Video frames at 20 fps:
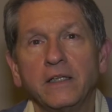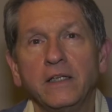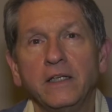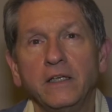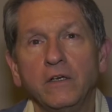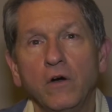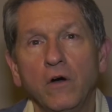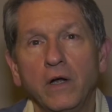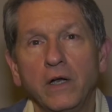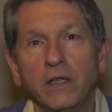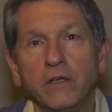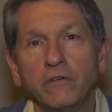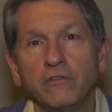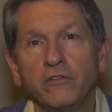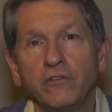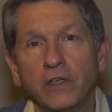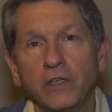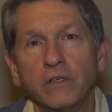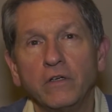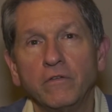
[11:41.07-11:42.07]
the audio
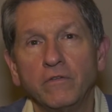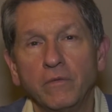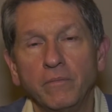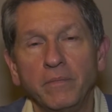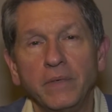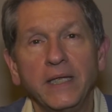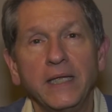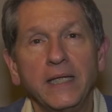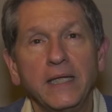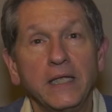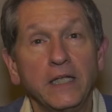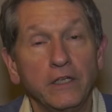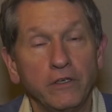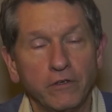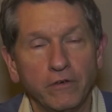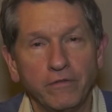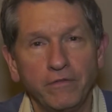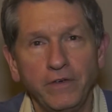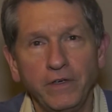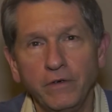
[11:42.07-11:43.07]
signal from being
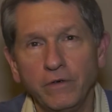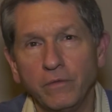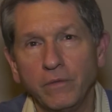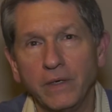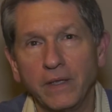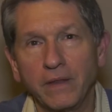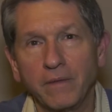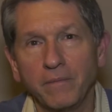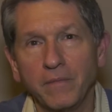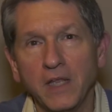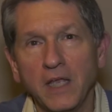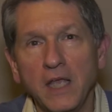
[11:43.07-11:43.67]
interfered with.